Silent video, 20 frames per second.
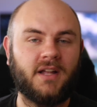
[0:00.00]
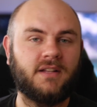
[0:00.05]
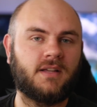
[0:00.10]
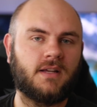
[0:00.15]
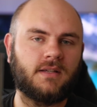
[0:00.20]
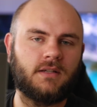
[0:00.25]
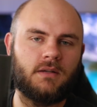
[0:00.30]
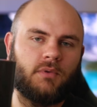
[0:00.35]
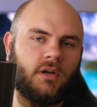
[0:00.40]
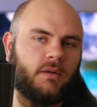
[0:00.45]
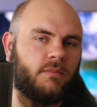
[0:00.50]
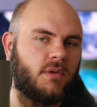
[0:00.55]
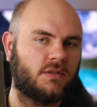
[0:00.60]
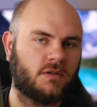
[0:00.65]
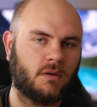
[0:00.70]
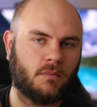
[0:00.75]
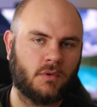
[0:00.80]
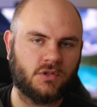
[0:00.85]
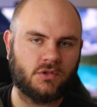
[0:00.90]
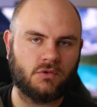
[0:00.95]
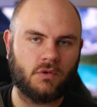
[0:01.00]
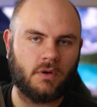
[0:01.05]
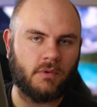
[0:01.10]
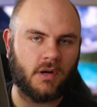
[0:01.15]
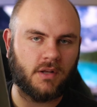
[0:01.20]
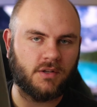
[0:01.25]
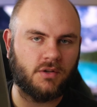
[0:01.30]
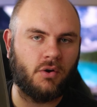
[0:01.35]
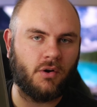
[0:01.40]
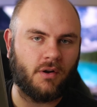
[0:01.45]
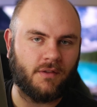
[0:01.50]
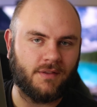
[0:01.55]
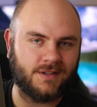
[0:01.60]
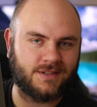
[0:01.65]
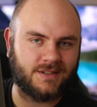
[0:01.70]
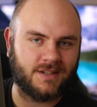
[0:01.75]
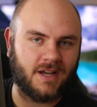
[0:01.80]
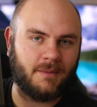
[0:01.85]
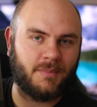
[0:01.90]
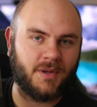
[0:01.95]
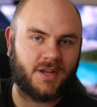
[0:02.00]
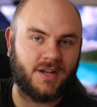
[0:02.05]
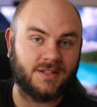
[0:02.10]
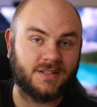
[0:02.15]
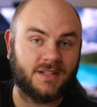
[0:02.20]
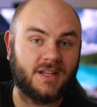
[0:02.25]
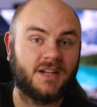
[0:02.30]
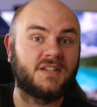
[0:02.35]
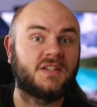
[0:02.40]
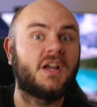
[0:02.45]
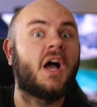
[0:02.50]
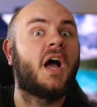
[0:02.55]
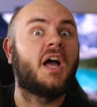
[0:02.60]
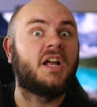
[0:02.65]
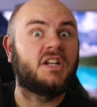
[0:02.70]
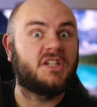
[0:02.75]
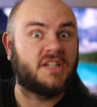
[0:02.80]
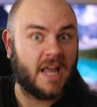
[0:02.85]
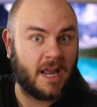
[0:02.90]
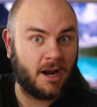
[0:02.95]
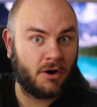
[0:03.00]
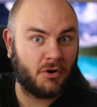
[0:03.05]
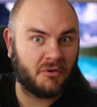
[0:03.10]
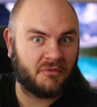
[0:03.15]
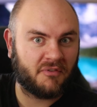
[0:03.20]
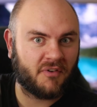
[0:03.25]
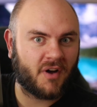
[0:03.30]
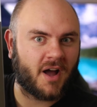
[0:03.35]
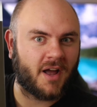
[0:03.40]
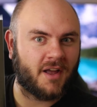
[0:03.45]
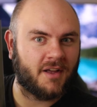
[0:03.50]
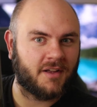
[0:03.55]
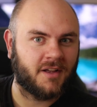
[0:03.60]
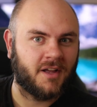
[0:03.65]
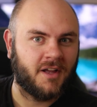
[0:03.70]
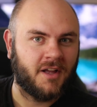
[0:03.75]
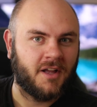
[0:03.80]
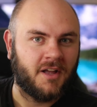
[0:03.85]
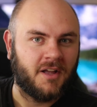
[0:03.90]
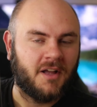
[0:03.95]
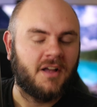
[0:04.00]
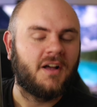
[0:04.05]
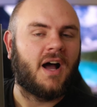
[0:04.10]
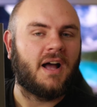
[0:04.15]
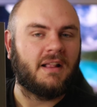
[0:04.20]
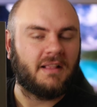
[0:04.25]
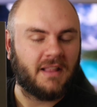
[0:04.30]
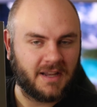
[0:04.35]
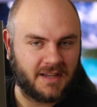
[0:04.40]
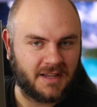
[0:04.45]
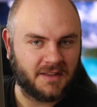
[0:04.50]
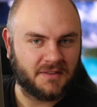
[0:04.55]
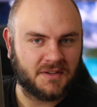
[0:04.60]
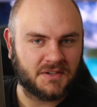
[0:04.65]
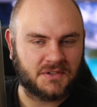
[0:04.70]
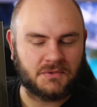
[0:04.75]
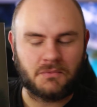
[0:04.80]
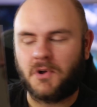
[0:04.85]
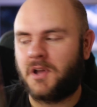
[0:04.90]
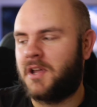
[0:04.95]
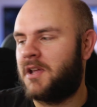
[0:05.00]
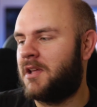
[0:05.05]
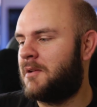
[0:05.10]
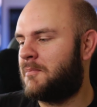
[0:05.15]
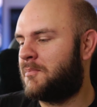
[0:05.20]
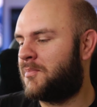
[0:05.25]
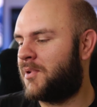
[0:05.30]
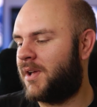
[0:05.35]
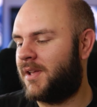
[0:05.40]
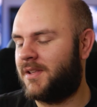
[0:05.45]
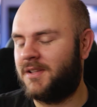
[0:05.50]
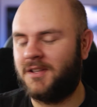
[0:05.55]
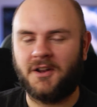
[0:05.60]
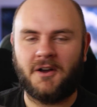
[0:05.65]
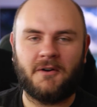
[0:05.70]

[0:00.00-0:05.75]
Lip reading: It doesn't bring me so much joy when I do it on this side because it is terrifying. I like it this way, but